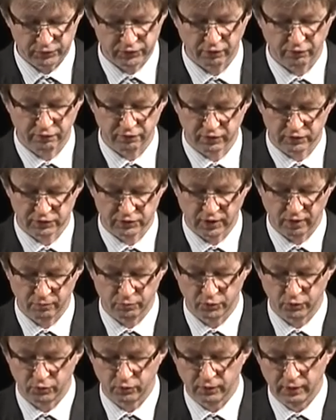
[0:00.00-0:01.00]
so, for
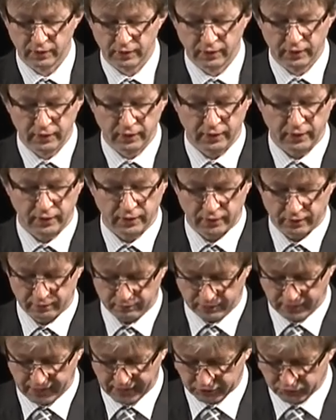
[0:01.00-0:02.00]
example, uh,
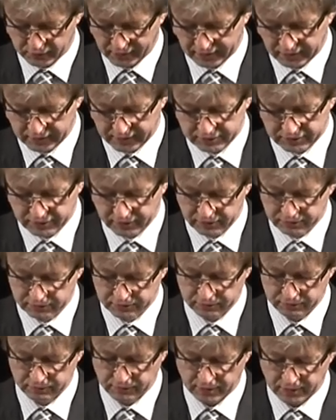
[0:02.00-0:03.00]
Actual
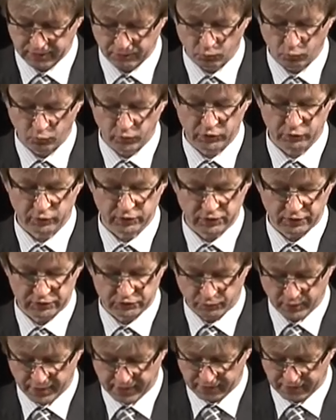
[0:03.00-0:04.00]
Analytics, um, which was a spin